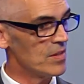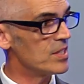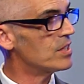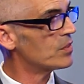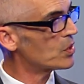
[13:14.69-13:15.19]
and the
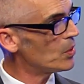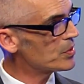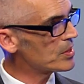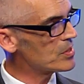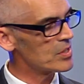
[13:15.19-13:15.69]

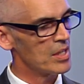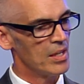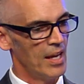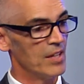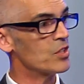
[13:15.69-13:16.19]
difficulties
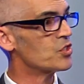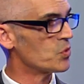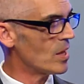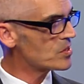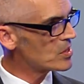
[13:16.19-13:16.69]
and the
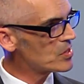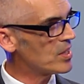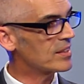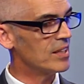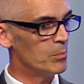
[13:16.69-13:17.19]
stresses
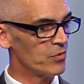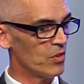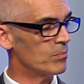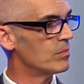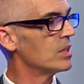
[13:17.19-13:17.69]
that come
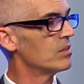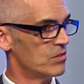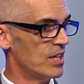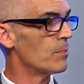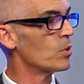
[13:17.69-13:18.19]
from
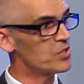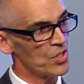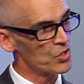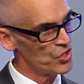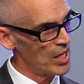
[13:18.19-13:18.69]
neighborhoods
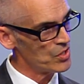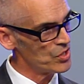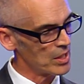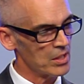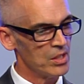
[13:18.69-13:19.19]
that are
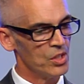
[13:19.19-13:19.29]
changing.